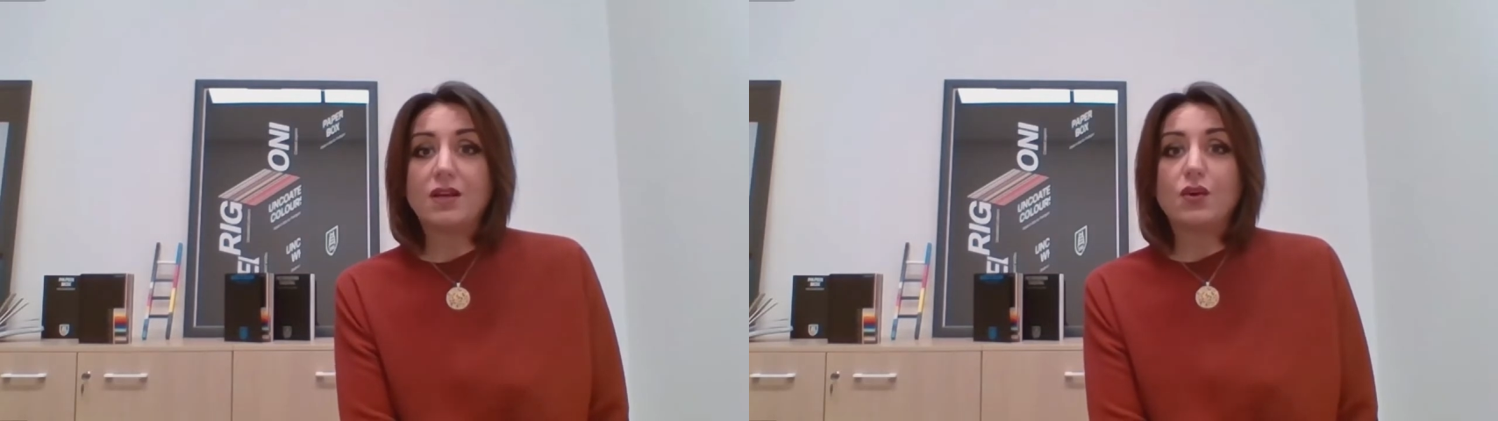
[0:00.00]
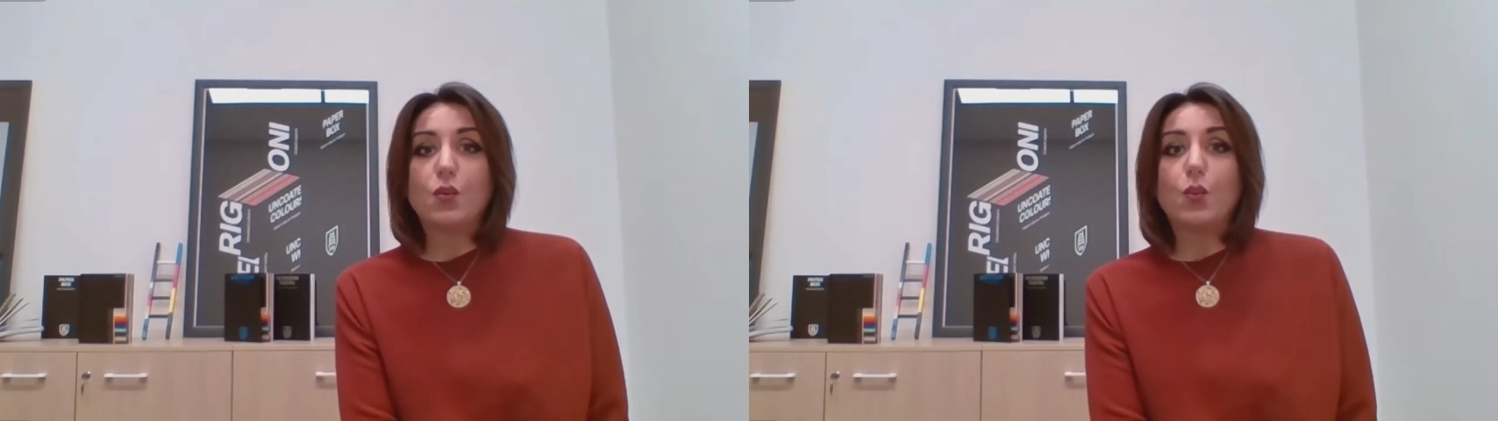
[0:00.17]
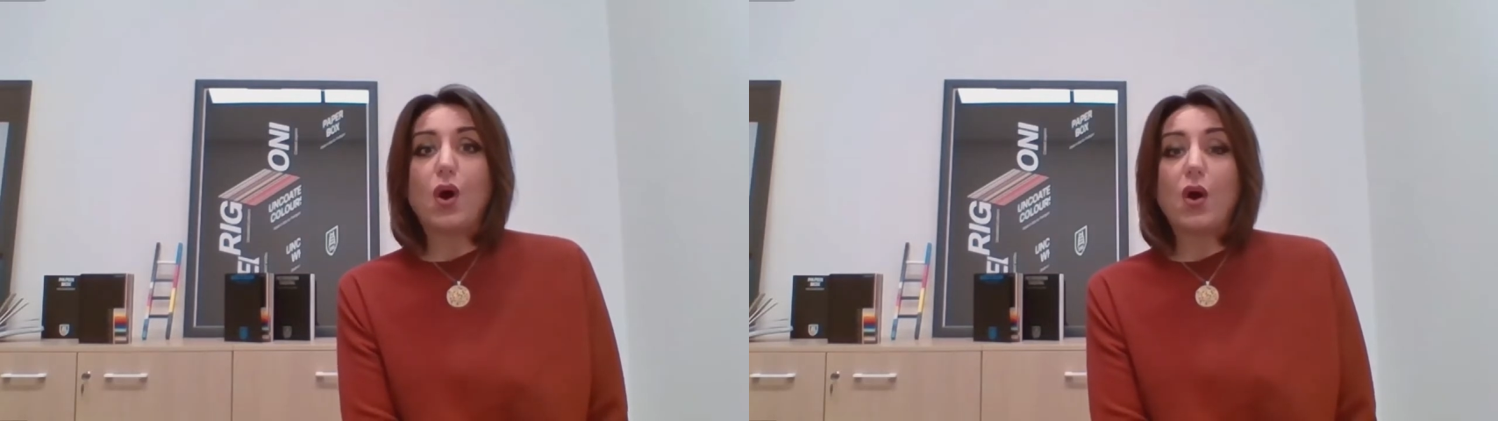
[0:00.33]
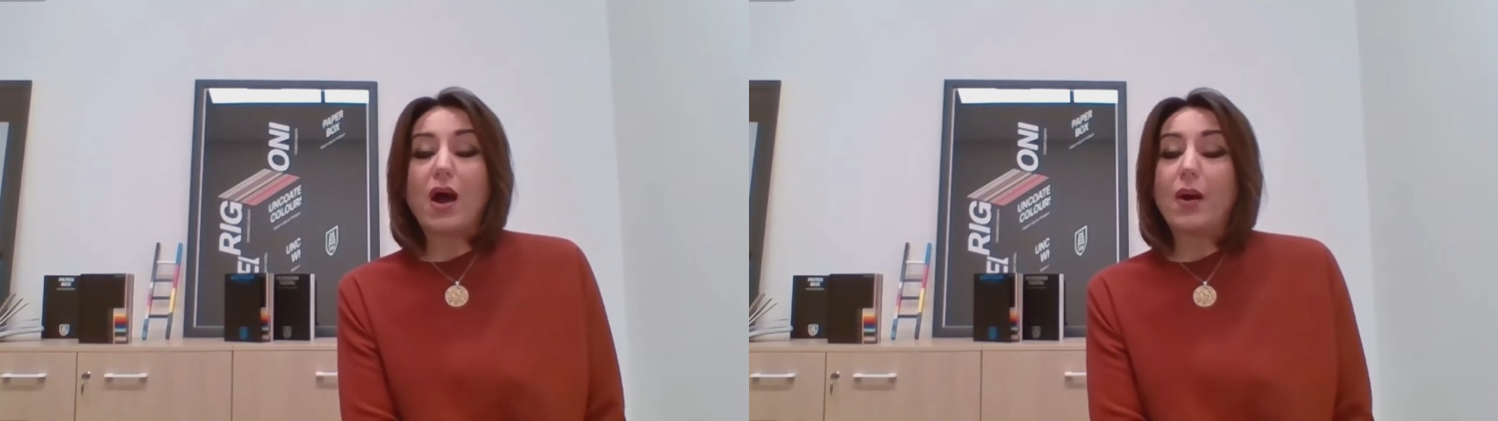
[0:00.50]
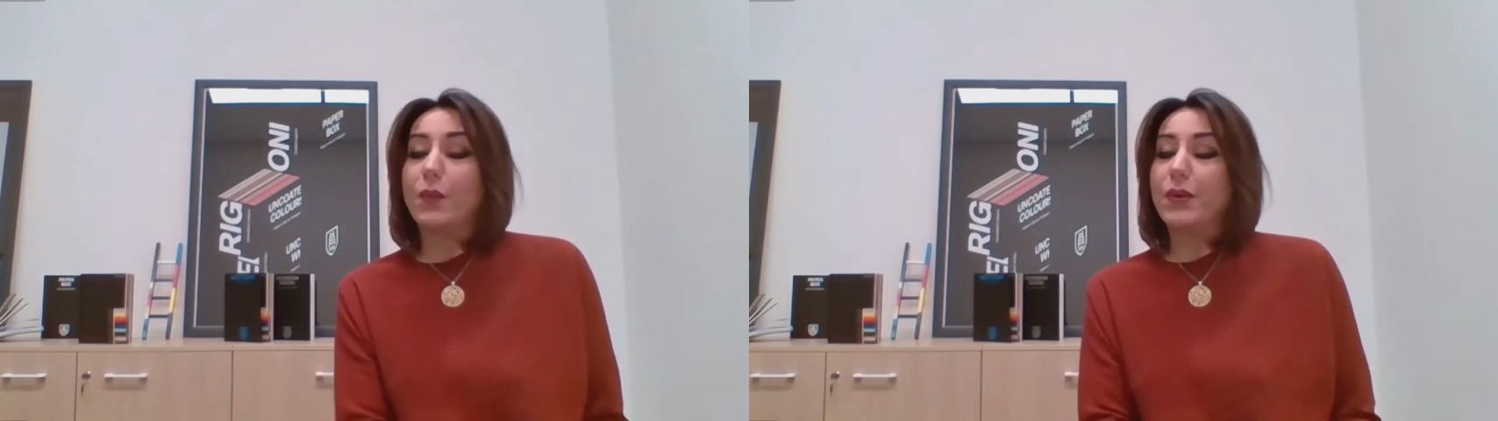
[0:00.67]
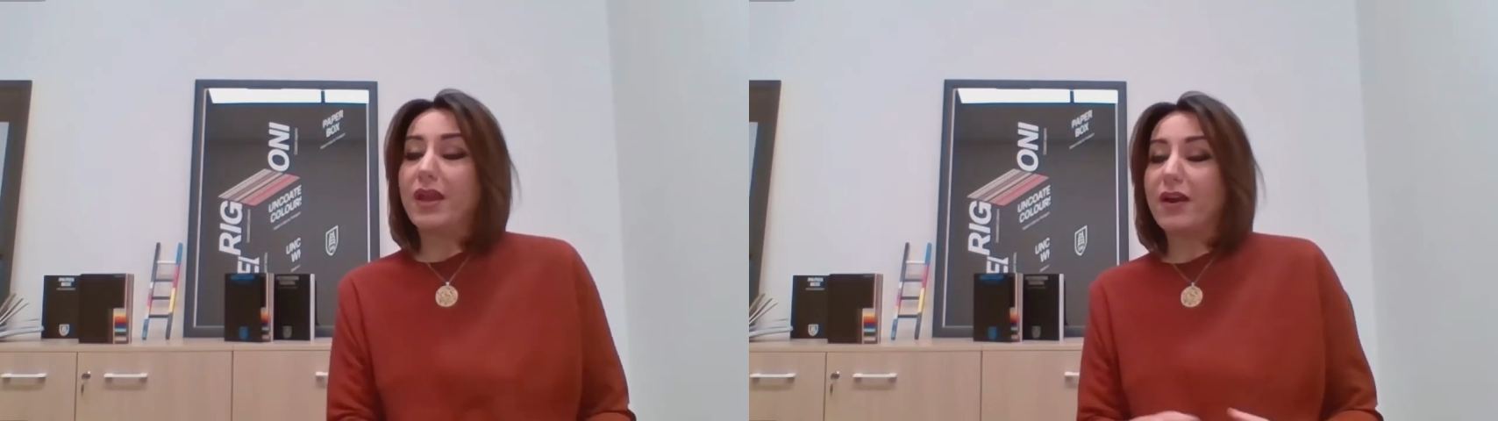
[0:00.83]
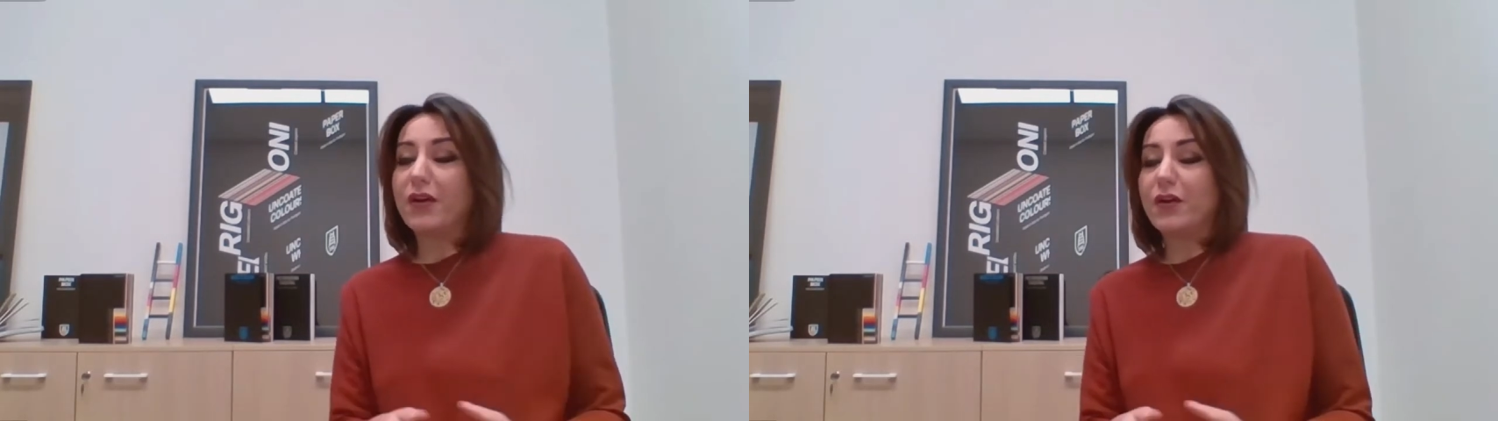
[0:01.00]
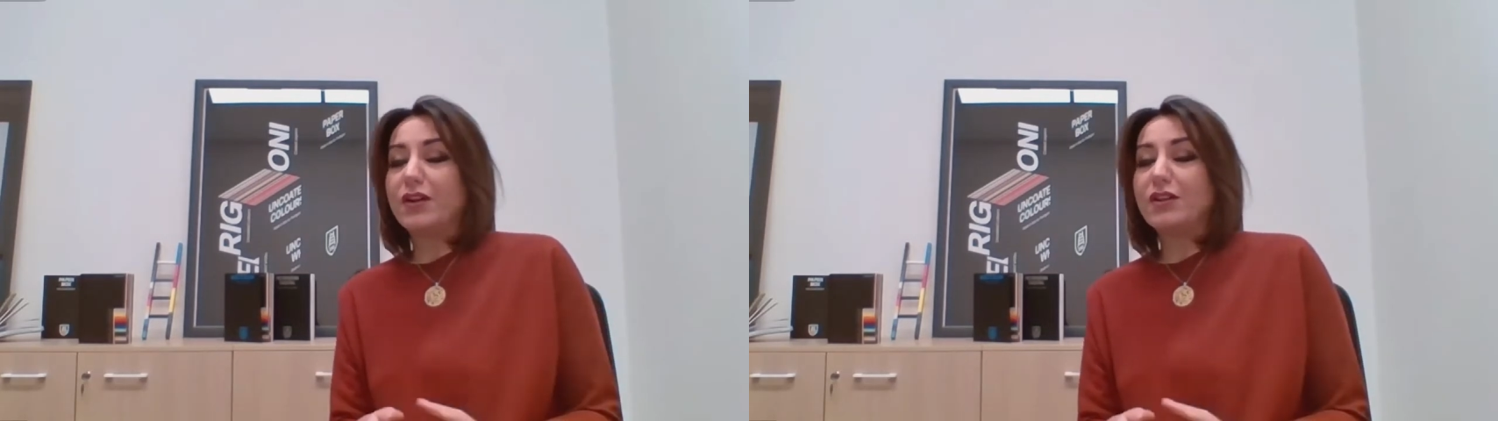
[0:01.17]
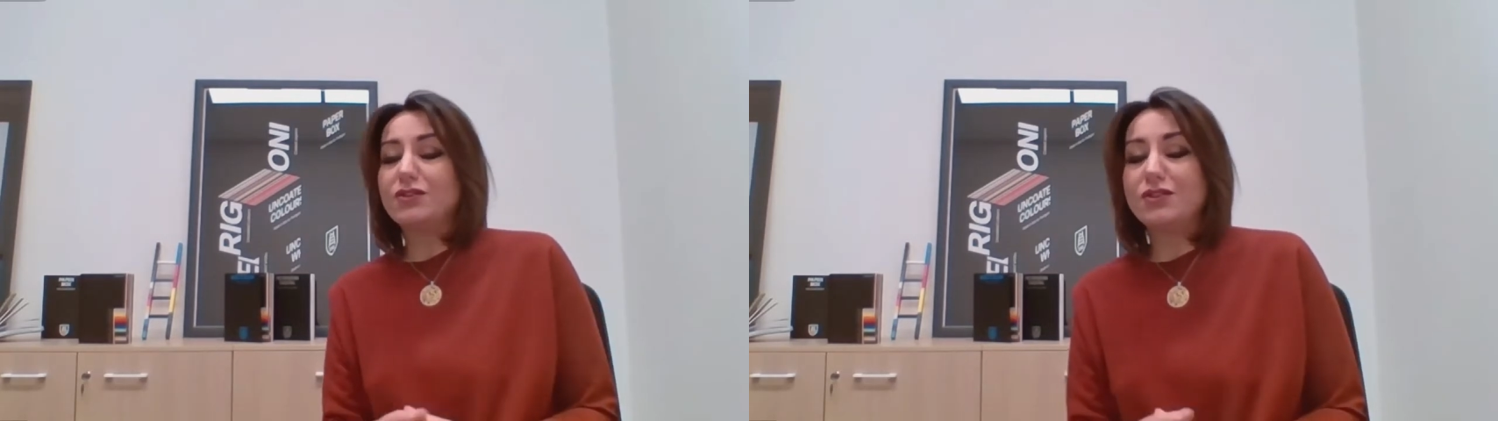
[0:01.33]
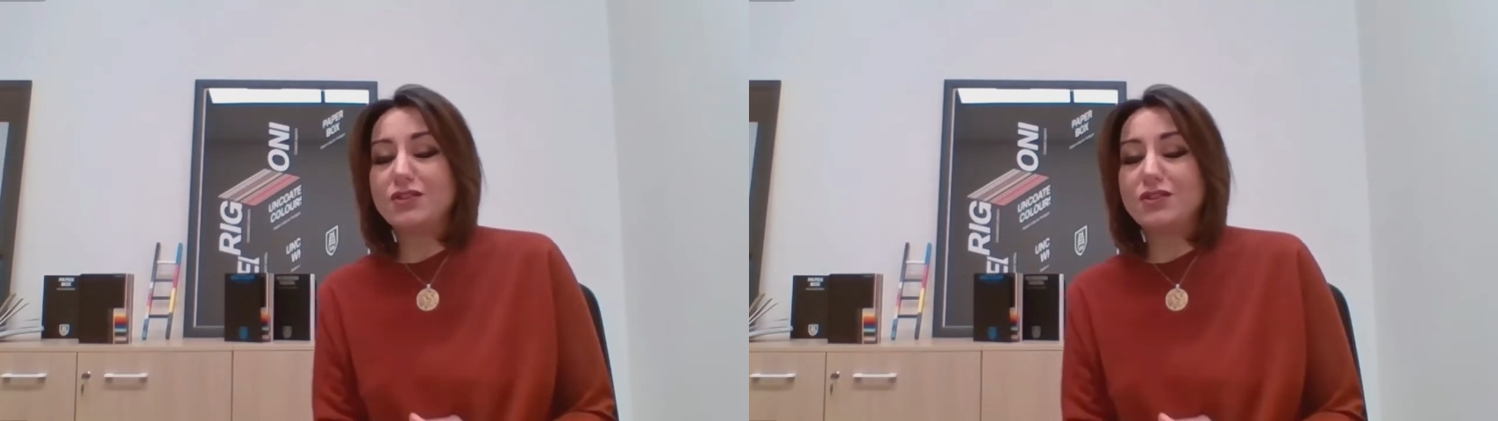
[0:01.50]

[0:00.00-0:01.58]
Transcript: What we are going to